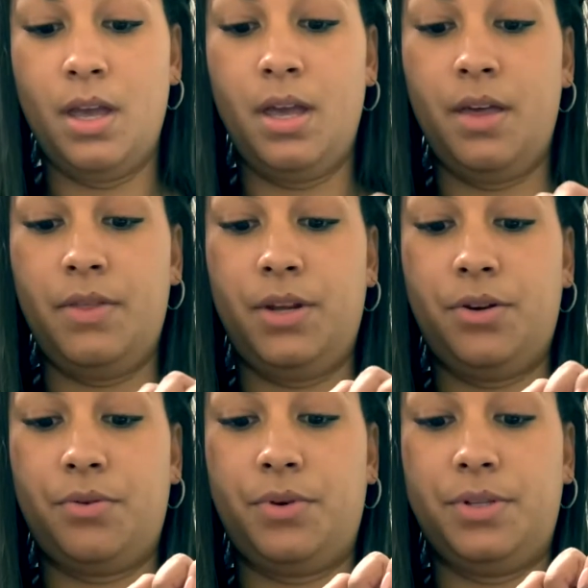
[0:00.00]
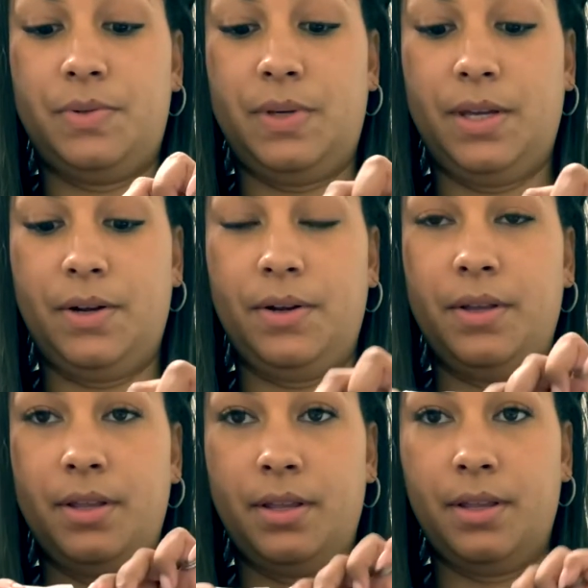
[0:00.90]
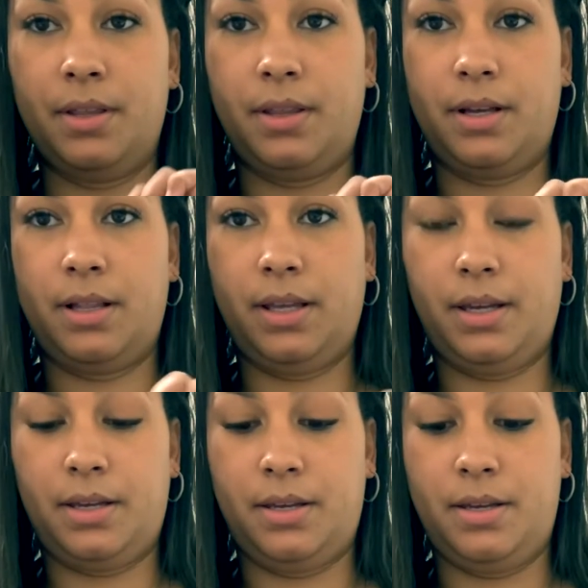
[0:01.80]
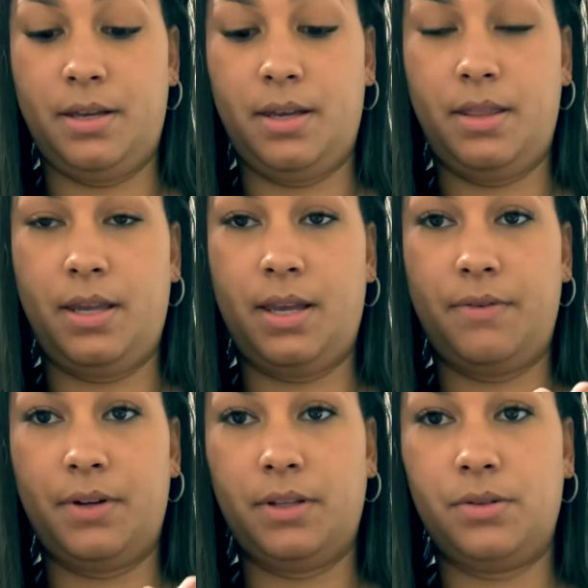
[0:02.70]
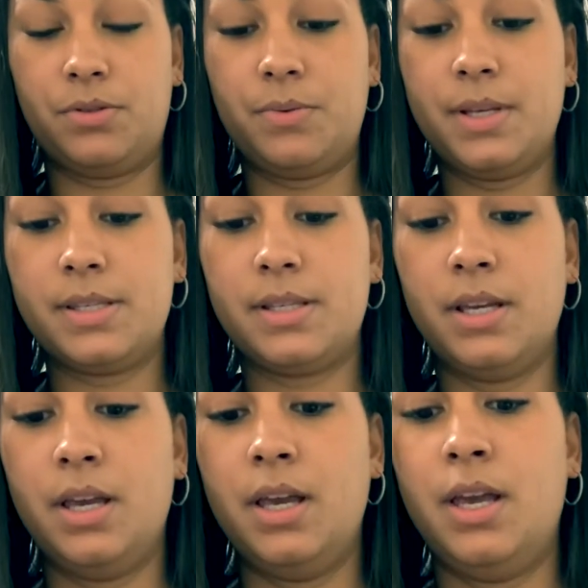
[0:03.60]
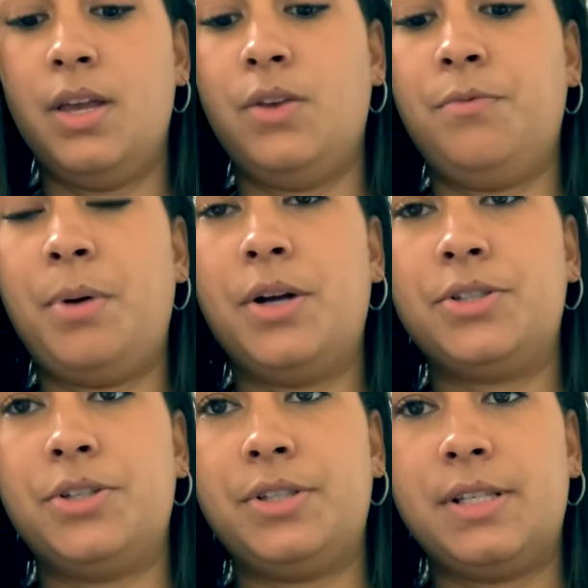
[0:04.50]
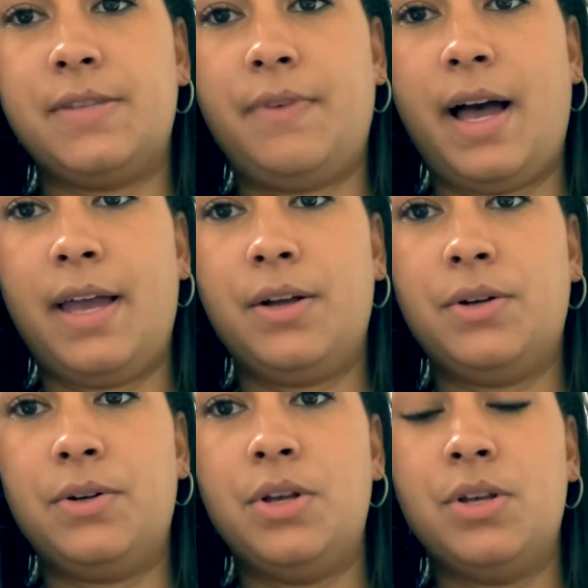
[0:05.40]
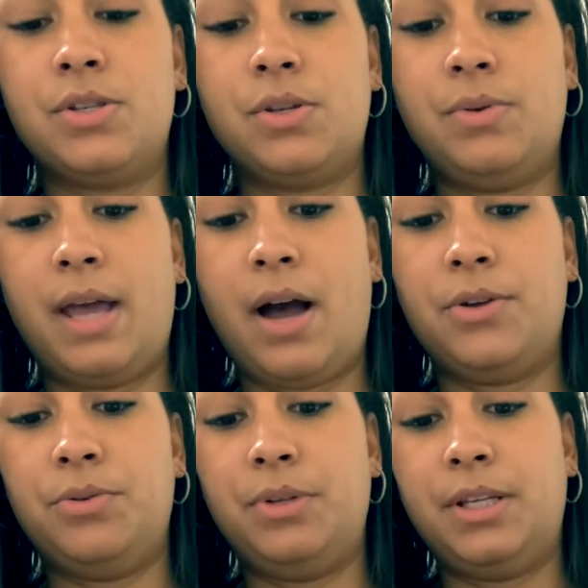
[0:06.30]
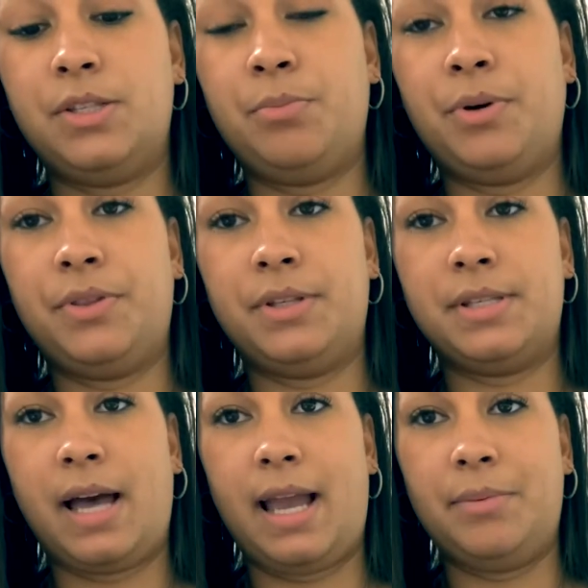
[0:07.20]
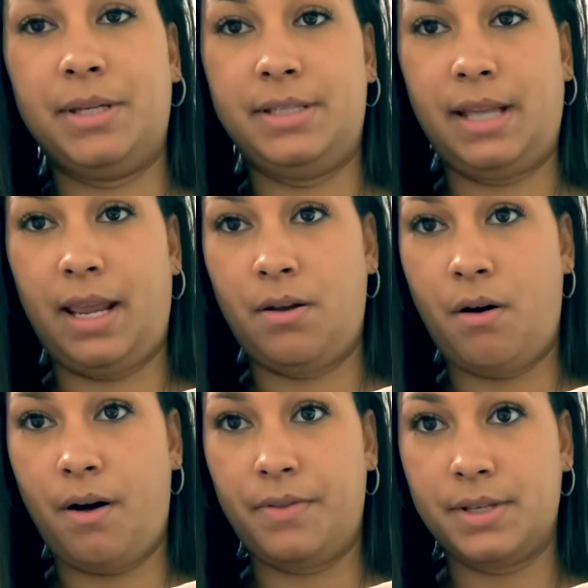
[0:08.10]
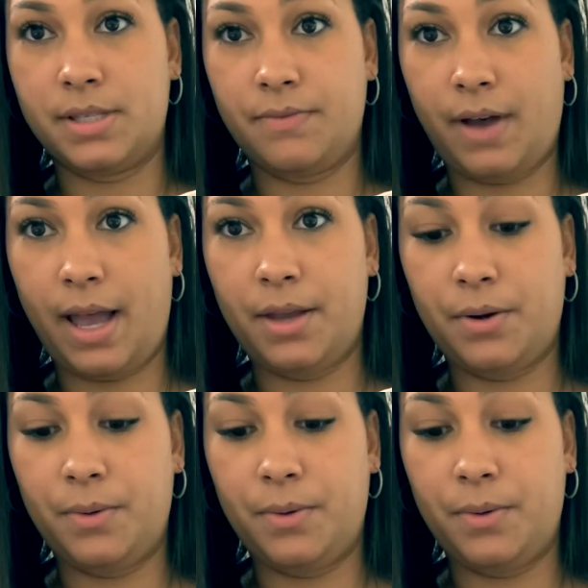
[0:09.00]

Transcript: Then you're going to hear the click and then give it a little twist. You've punctured this vial, so now you need to put the time and date on this vial.